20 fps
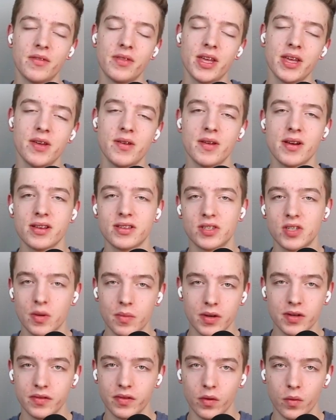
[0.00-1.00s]
Thank you guys so
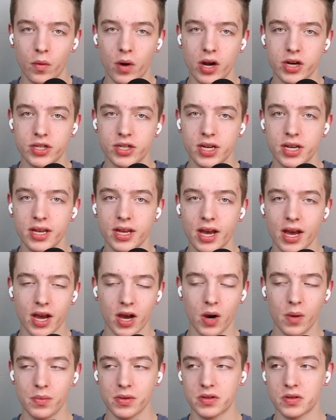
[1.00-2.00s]
much for watching. I
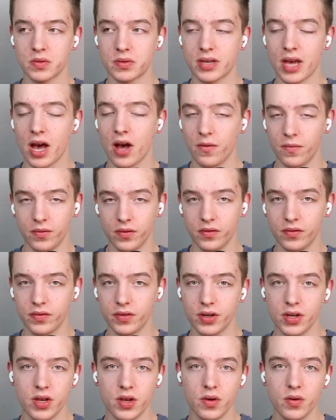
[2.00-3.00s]
hope this was helpful
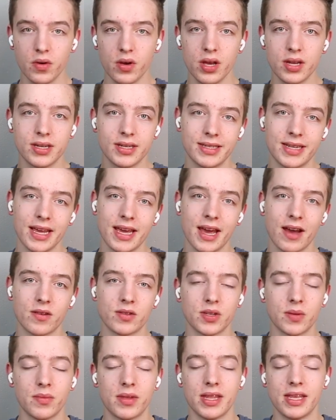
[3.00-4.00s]
for you to take out
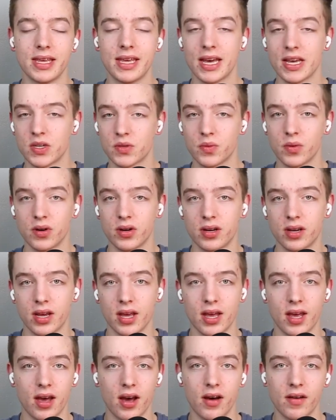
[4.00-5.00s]
some of the guesswork
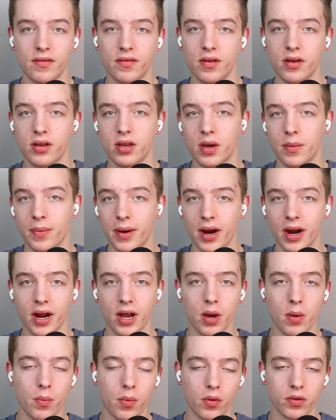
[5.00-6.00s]
of
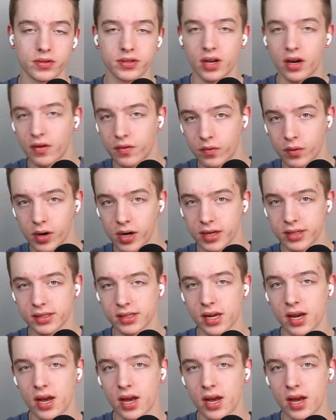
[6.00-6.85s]
comparing both softwares.